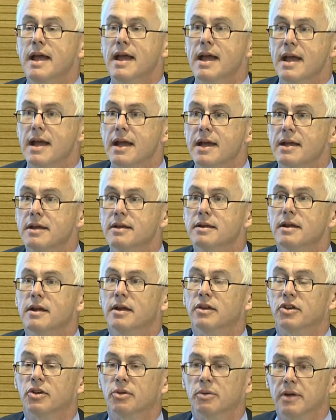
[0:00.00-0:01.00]

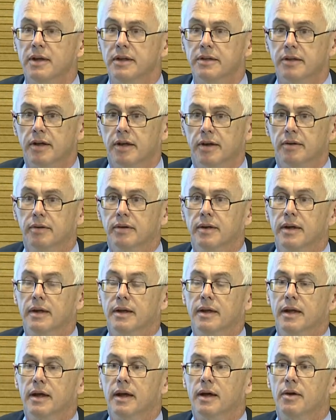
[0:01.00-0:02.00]
and Toronto,
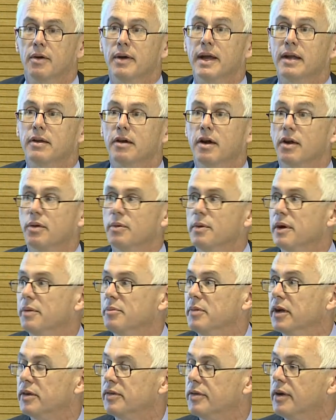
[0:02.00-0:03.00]
uh, and Ottawa
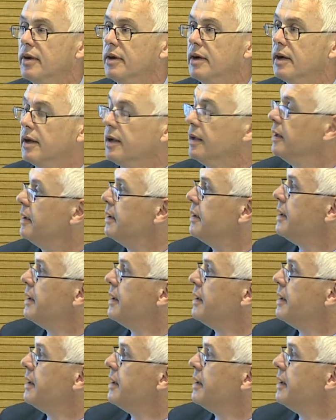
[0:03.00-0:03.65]
and Montreal.